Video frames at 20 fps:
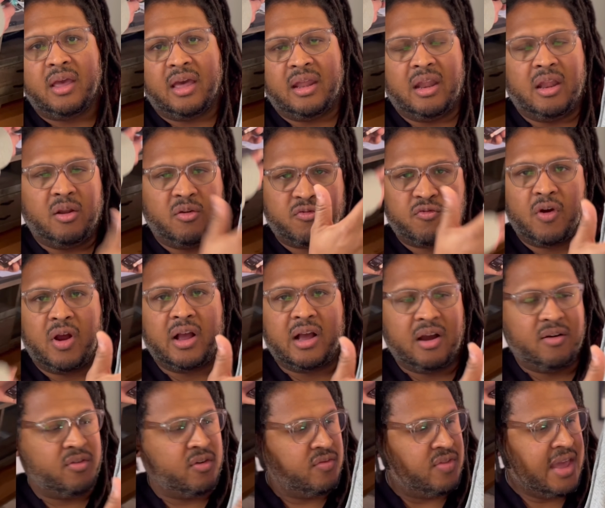and then the front
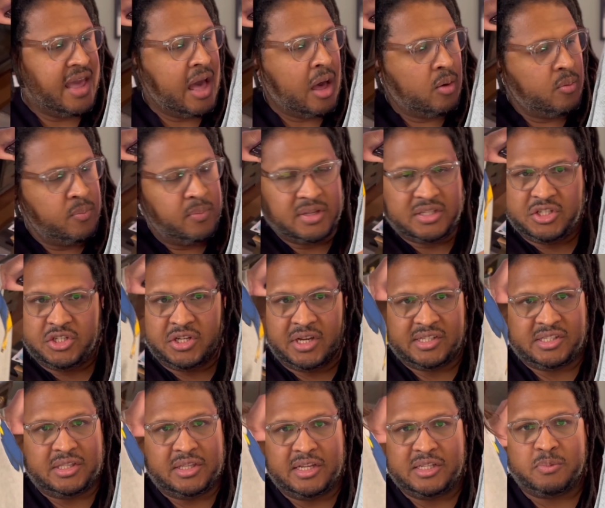cover of the album is
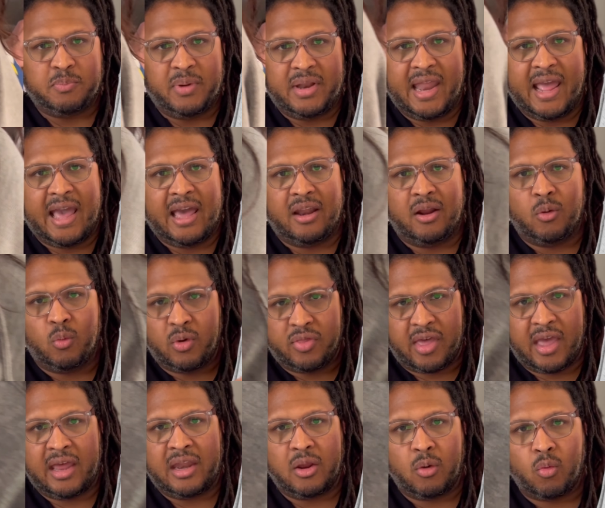just this banana with
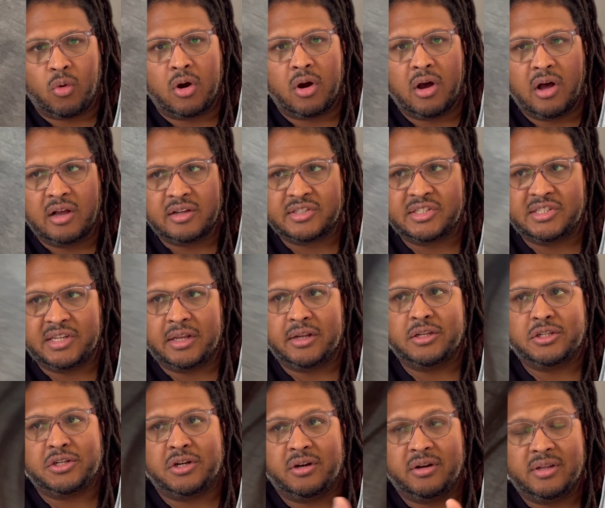Andy Warhol's
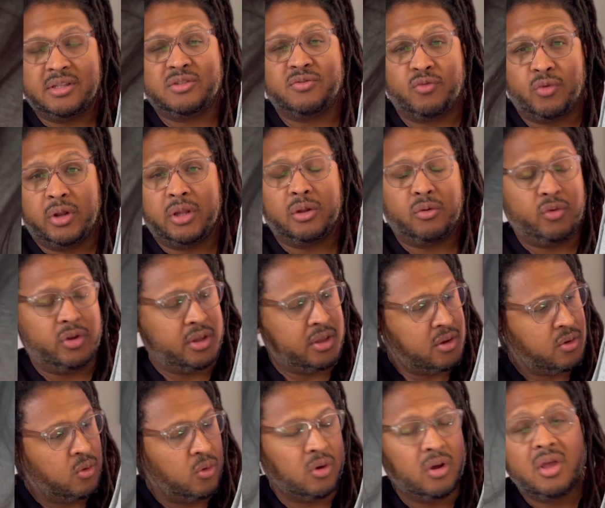signature, and it's really, really
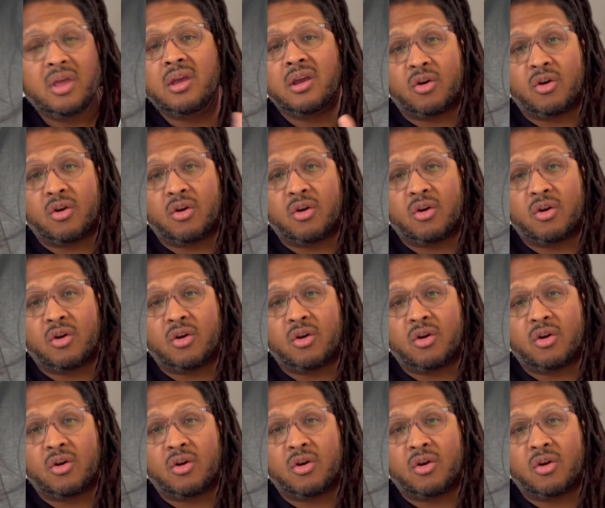cool.